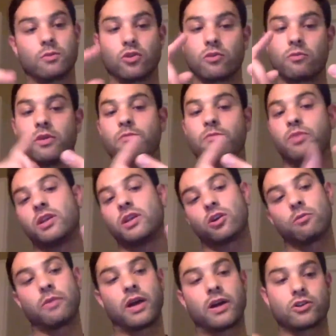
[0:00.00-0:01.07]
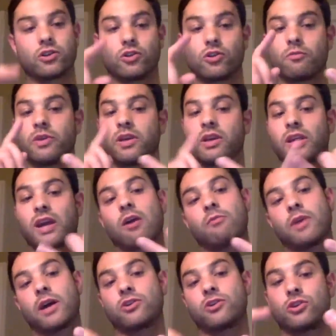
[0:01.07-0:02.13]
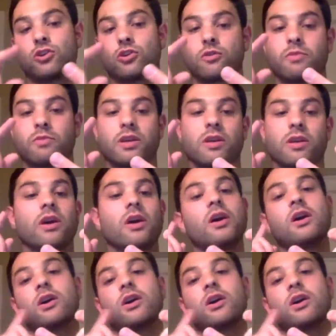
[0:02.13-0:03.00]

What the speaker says: you can be a BDR manager, you can be account manager, you can be